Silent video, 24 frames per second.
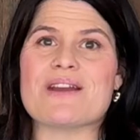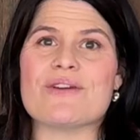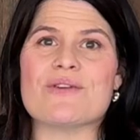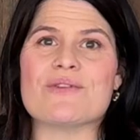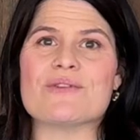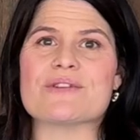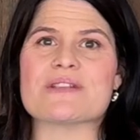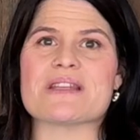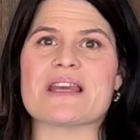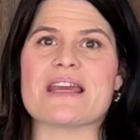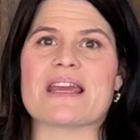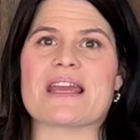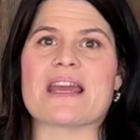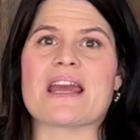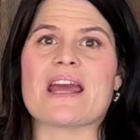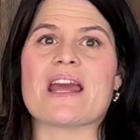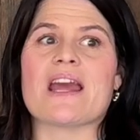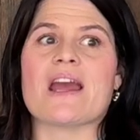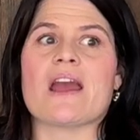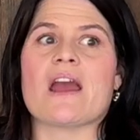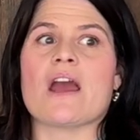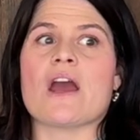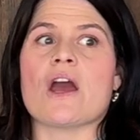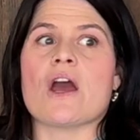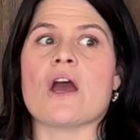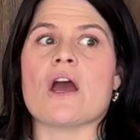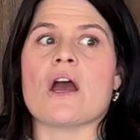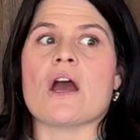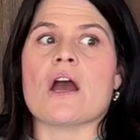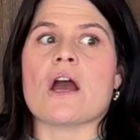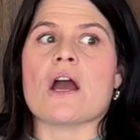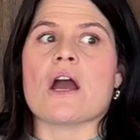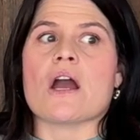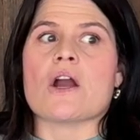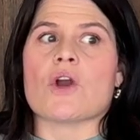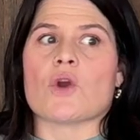goes like
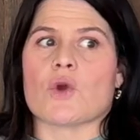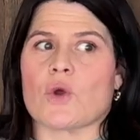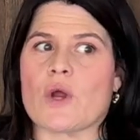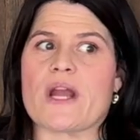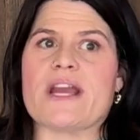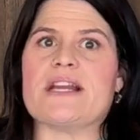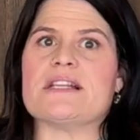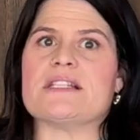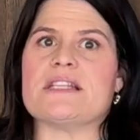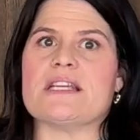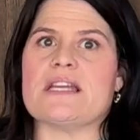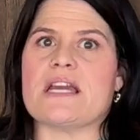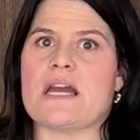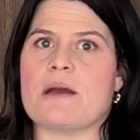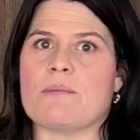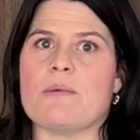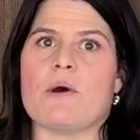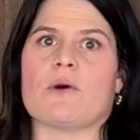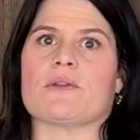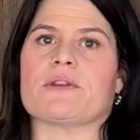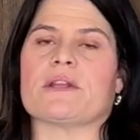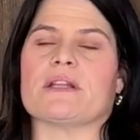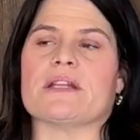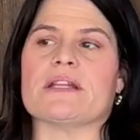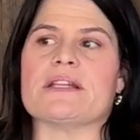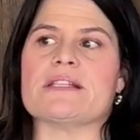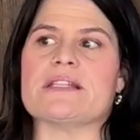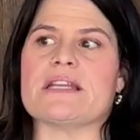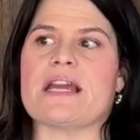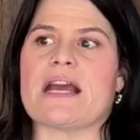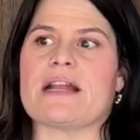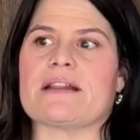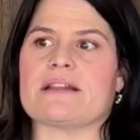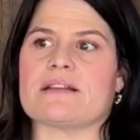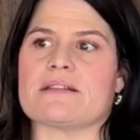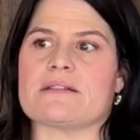crazy about the
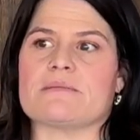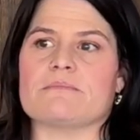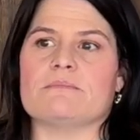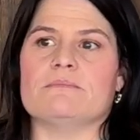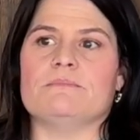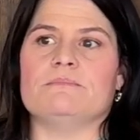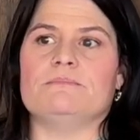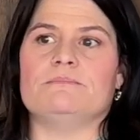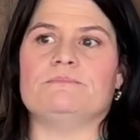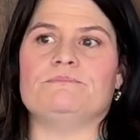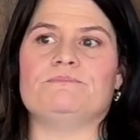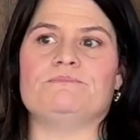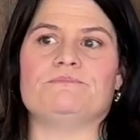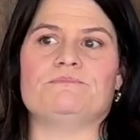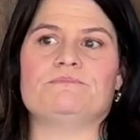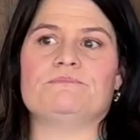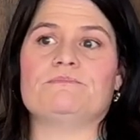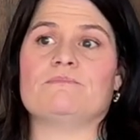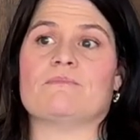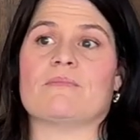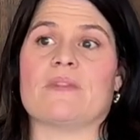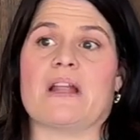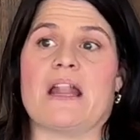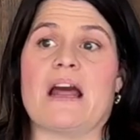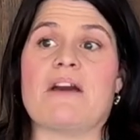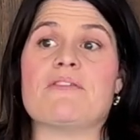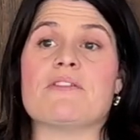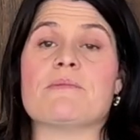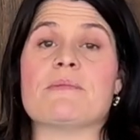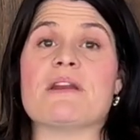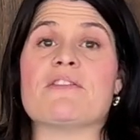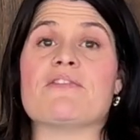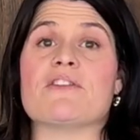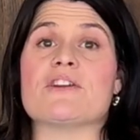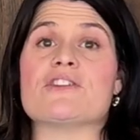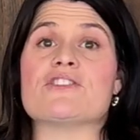Lisianthus. Now, after
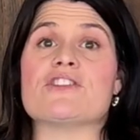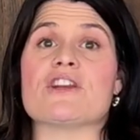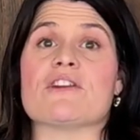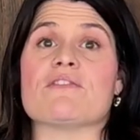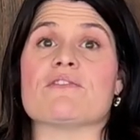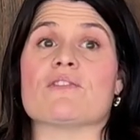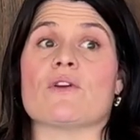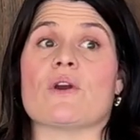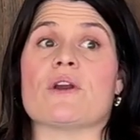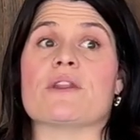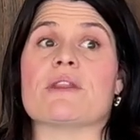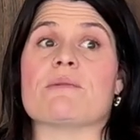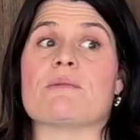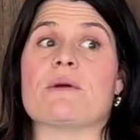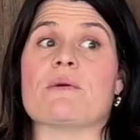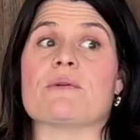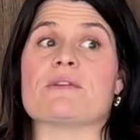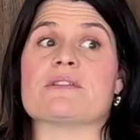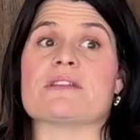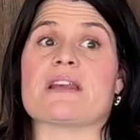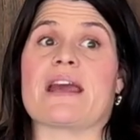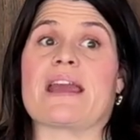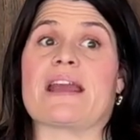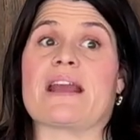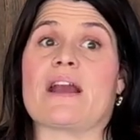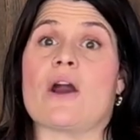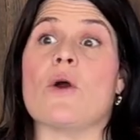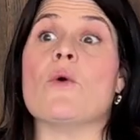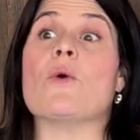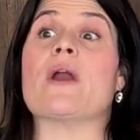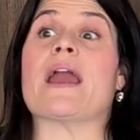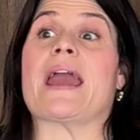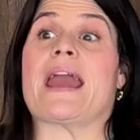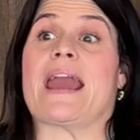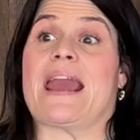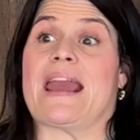my first year of growing them, I was like,
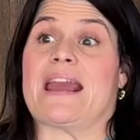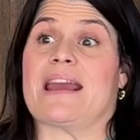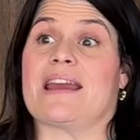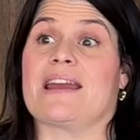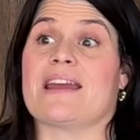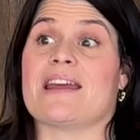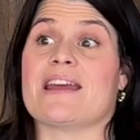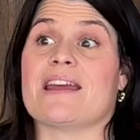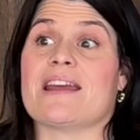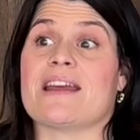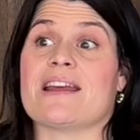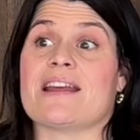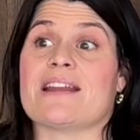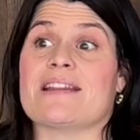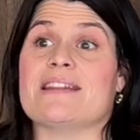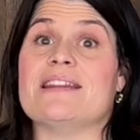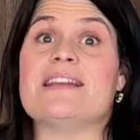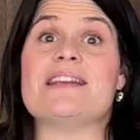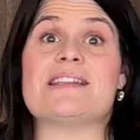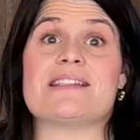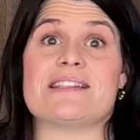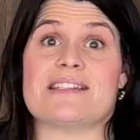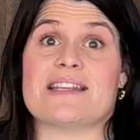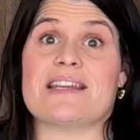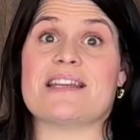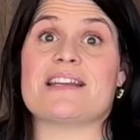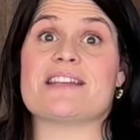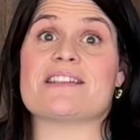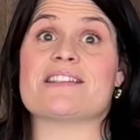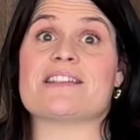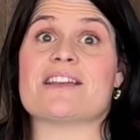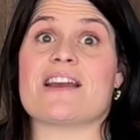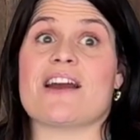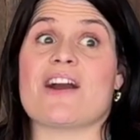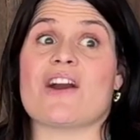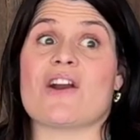okay, these
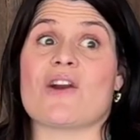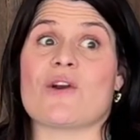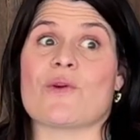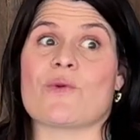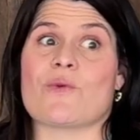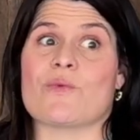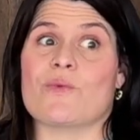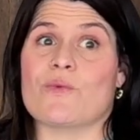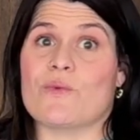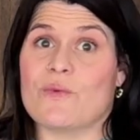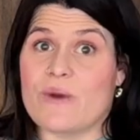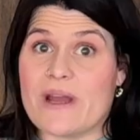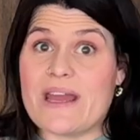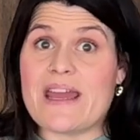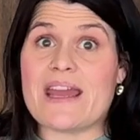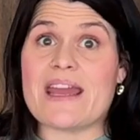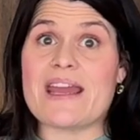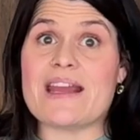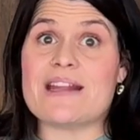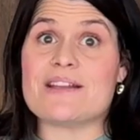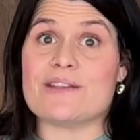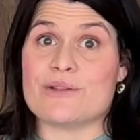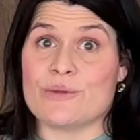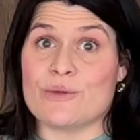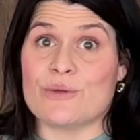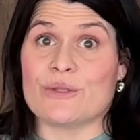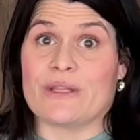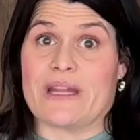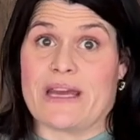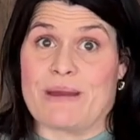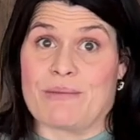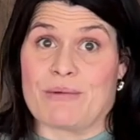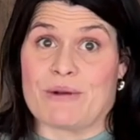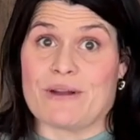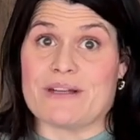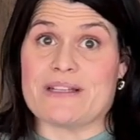things are way too
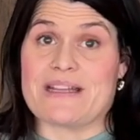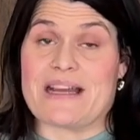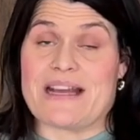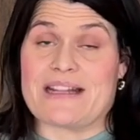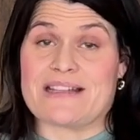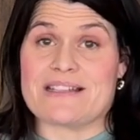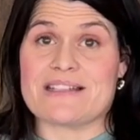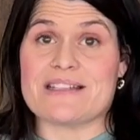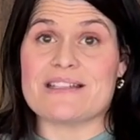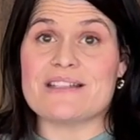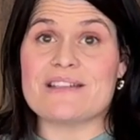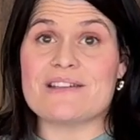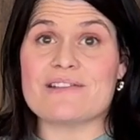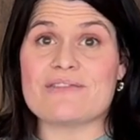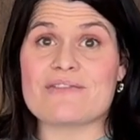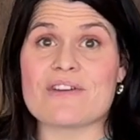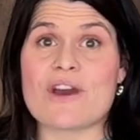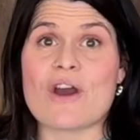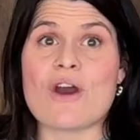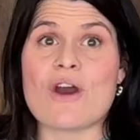labor intensive